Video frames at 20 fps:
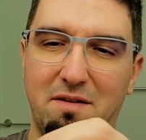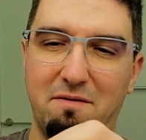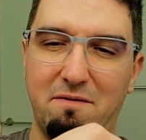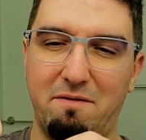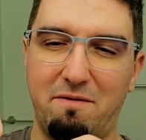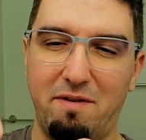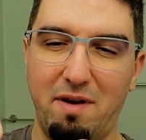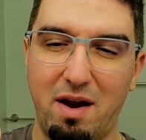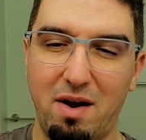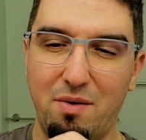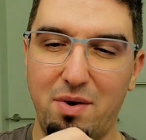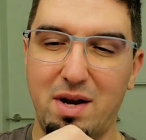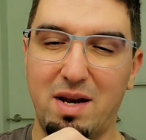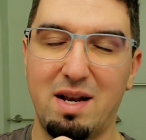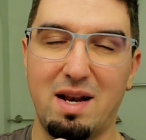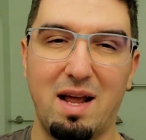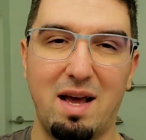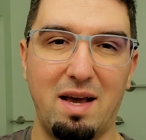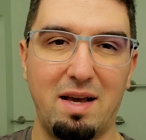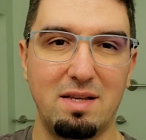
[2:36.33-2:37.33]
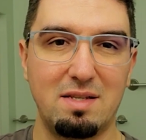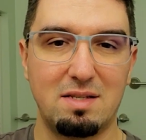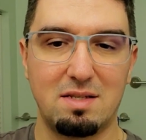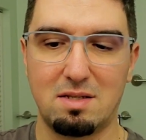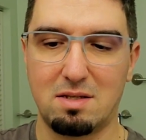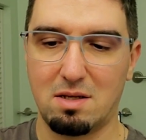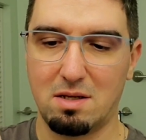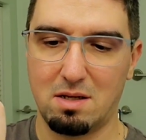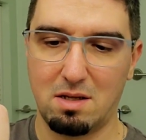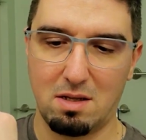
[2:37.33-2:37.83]
very
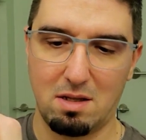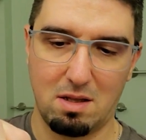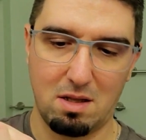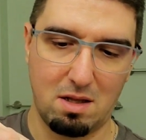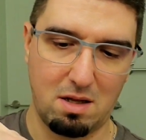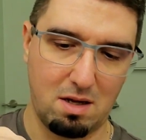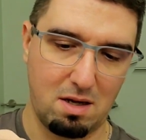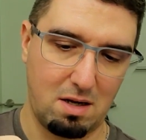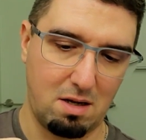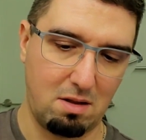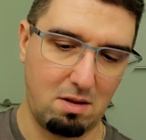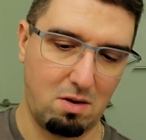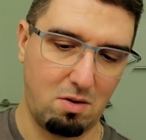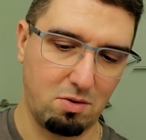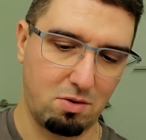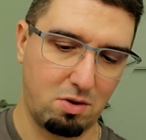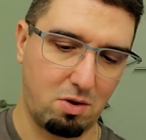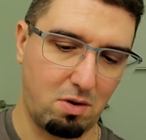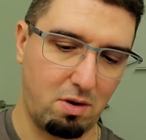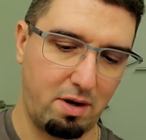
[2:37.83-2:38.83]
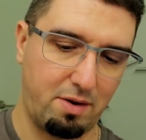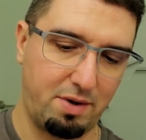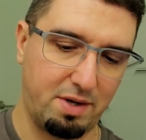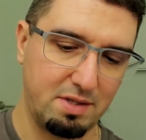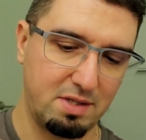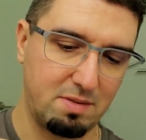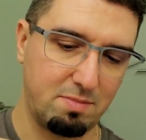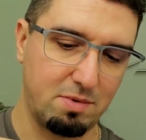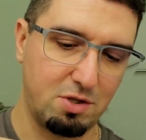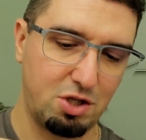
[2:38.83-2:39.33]
nice low
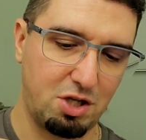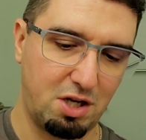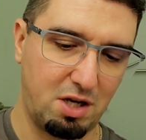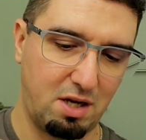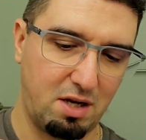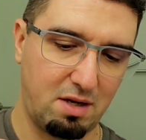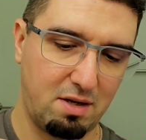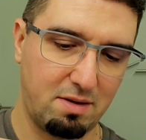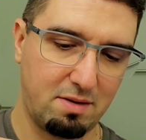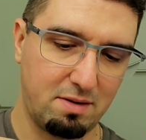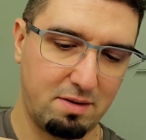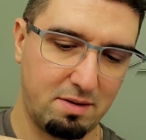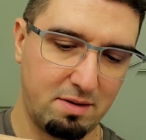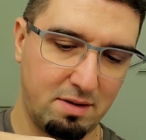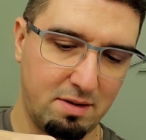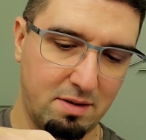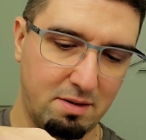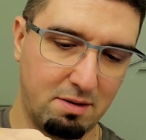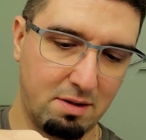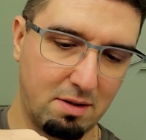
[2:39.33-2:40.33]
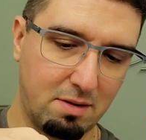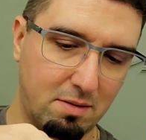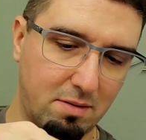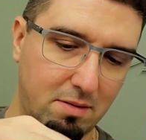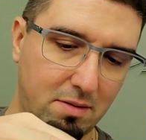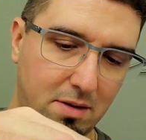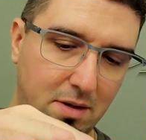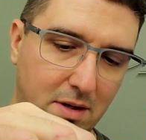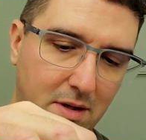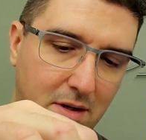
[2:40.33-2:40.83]
tolerance machining.
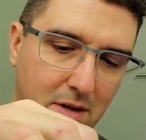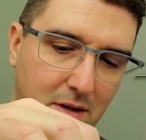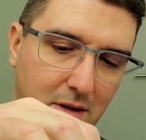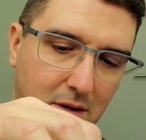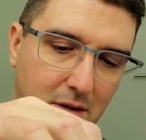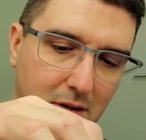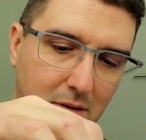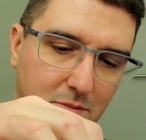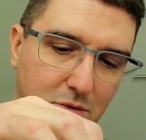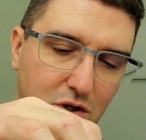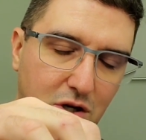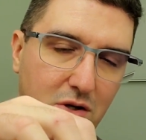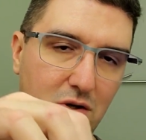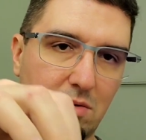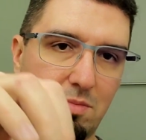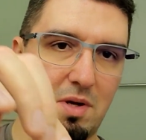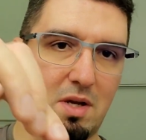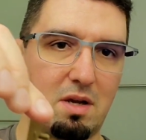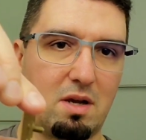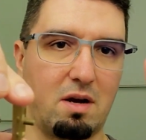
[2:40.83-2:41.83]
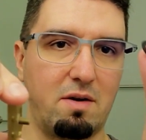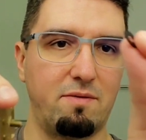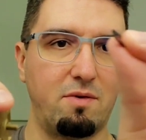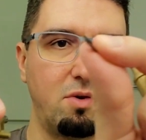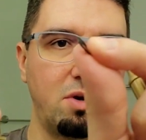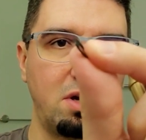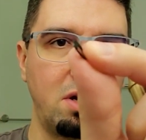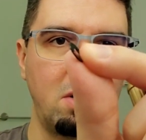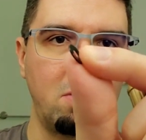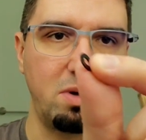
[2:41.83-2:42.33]
I'm trying to be careful
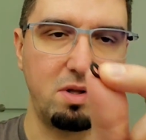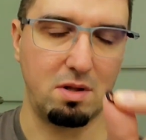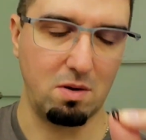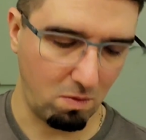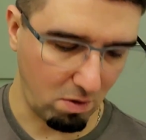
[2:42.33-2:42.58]
here with the